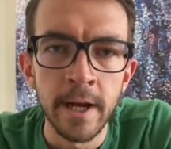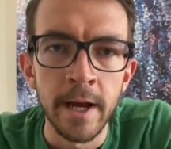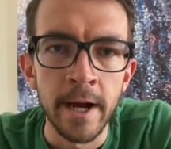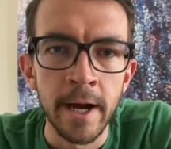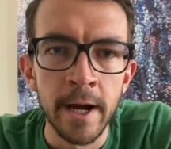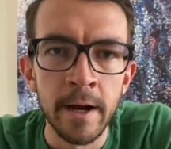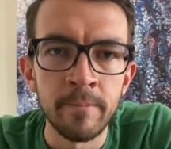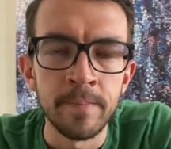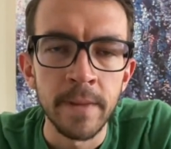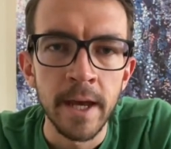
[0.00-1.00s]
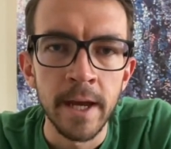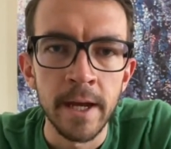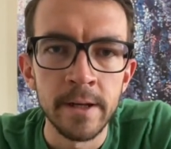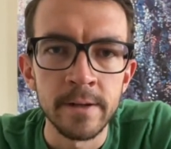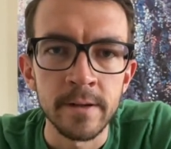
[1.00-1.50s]

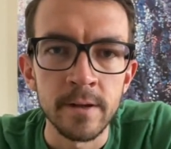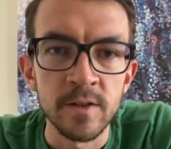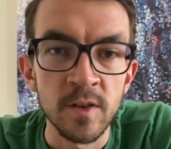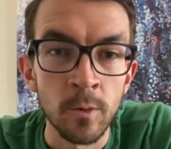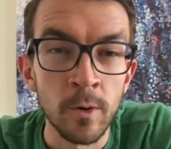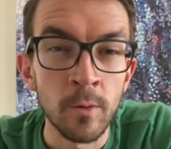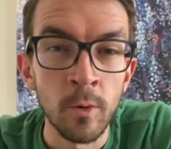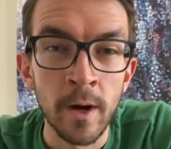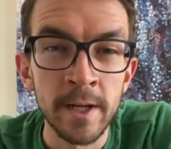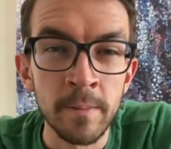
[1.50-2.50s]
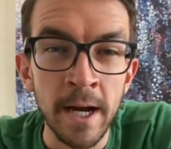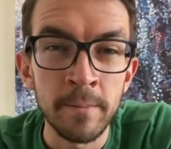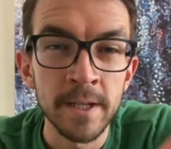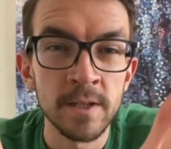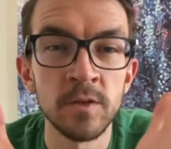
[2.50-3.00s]
And so what will wind up
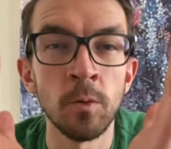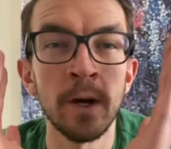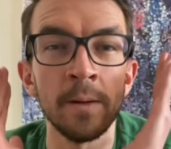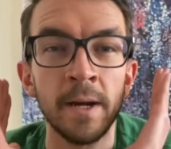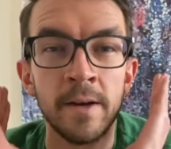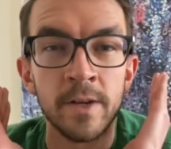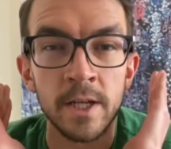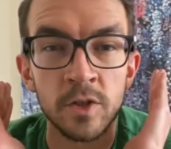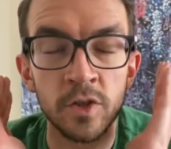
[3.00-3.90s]
happening is you'll wind up having